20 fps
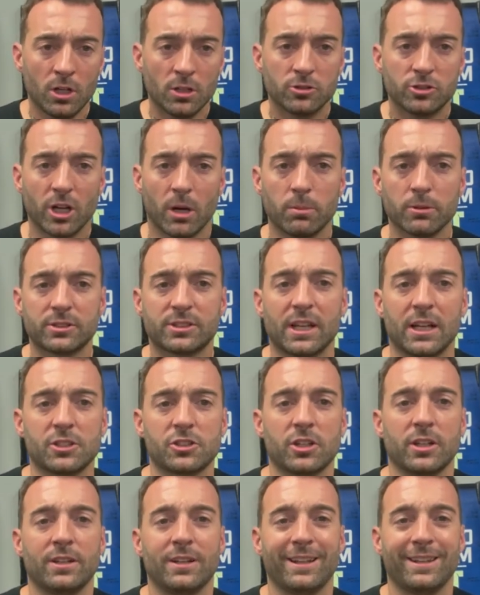double
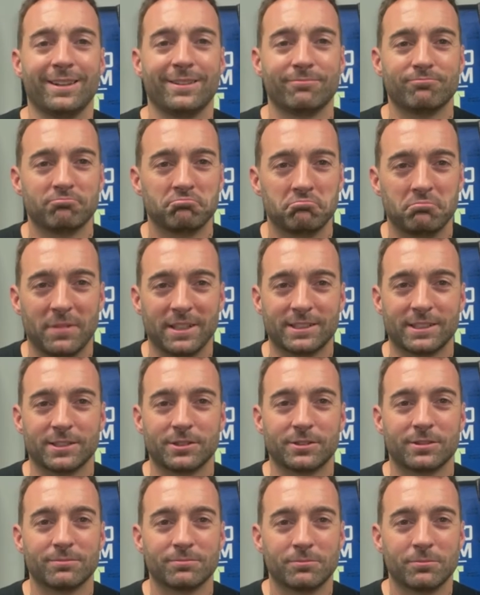session, and this
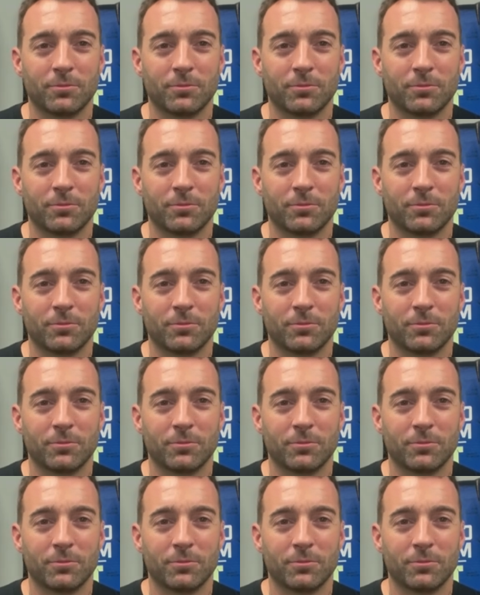is